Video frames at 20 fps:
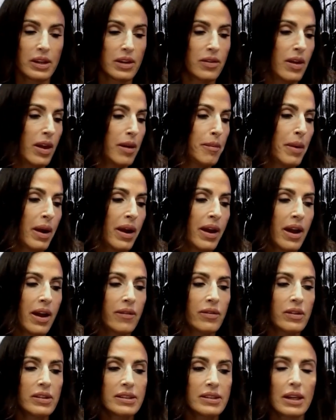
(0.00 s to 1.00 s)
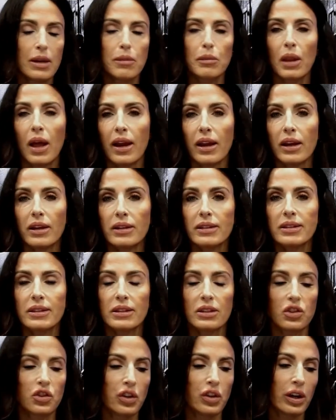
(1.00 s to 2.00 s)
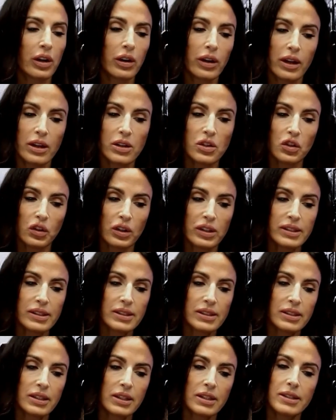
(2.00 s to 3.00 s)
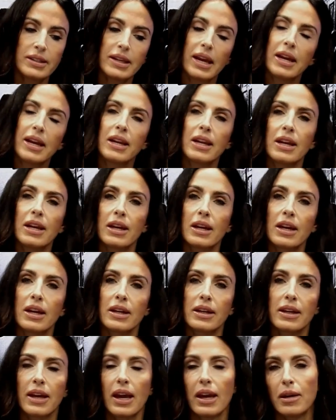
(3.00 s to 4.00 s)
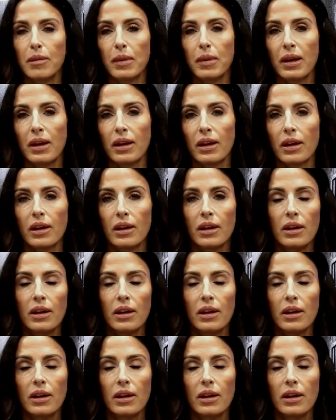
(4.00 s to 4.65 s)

They might have the same likes, shared interests, dating, gaming.